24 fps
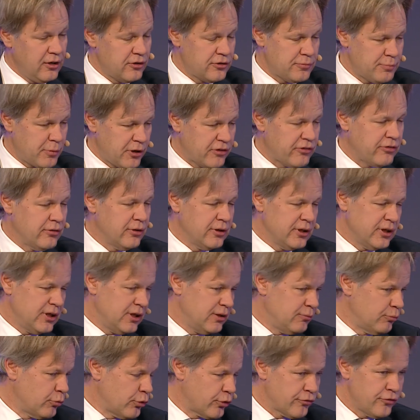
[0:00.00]
especially
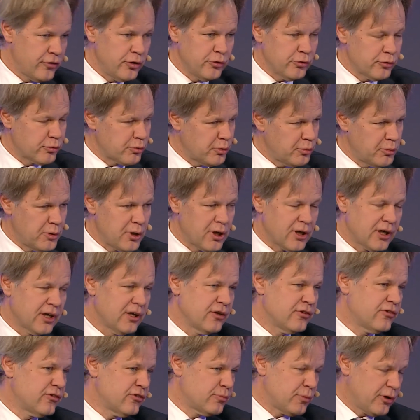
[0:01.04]
in more vulnerable
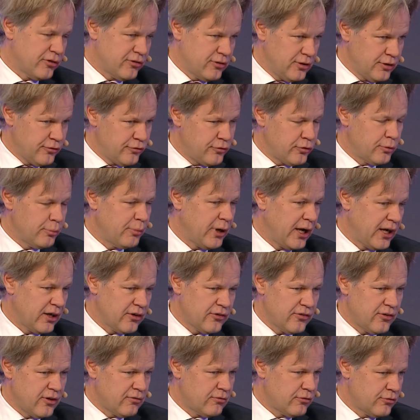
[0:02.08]
markets, especially for
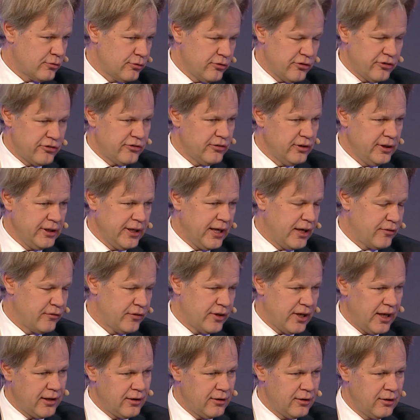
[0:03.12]
banks that traditionally
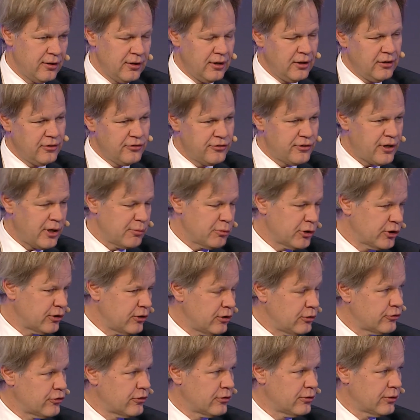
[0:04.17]
haven't had a cyber
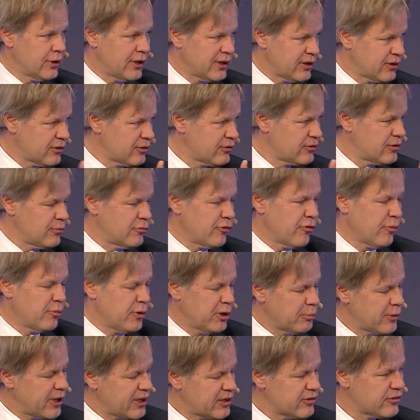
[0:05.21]
culture like some of the
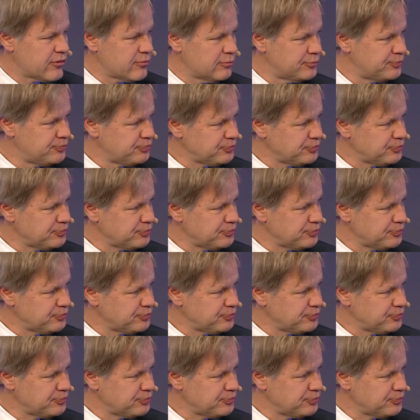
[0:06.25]
big banks.